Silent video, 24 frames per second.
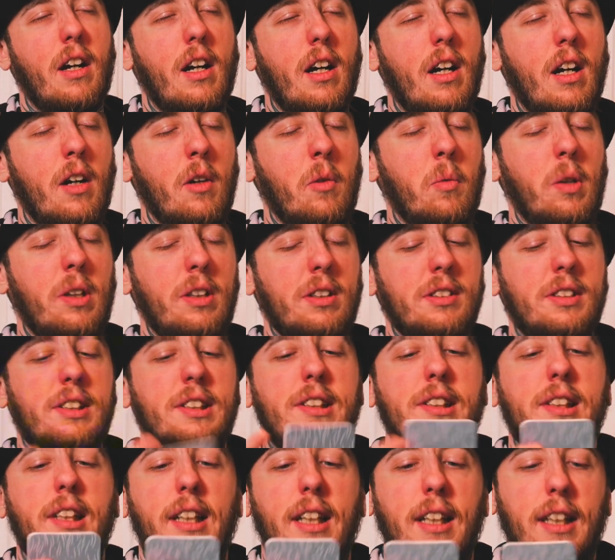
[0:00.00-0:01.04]
I want to
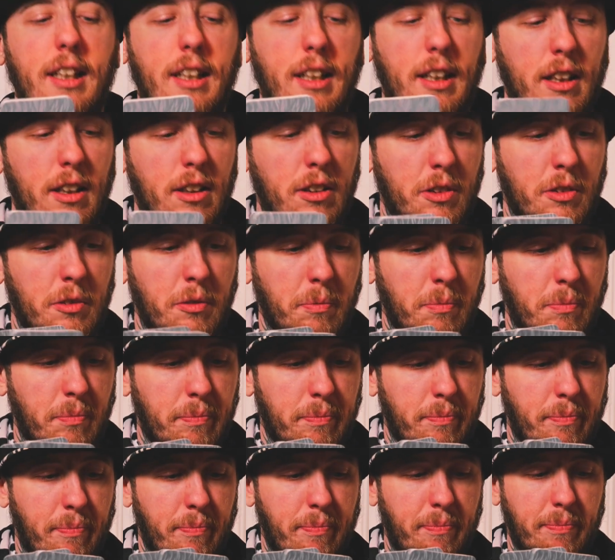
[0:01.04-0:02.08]
say
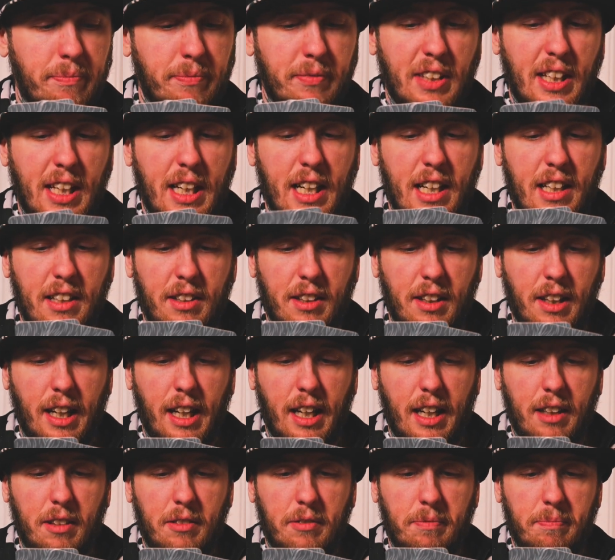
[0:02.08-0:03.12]
at
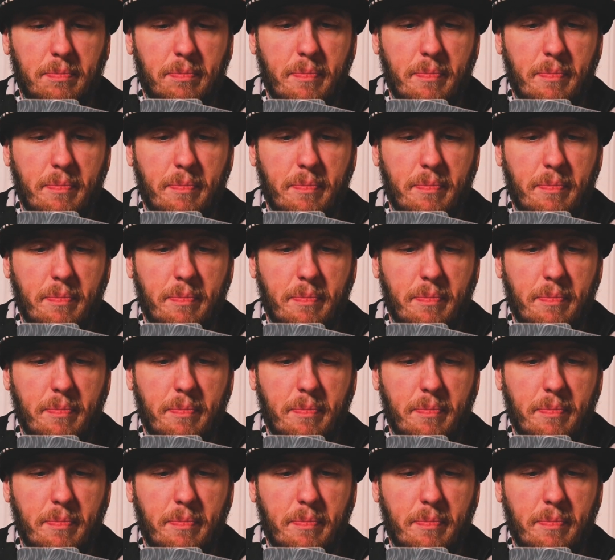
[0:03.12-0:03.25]
that,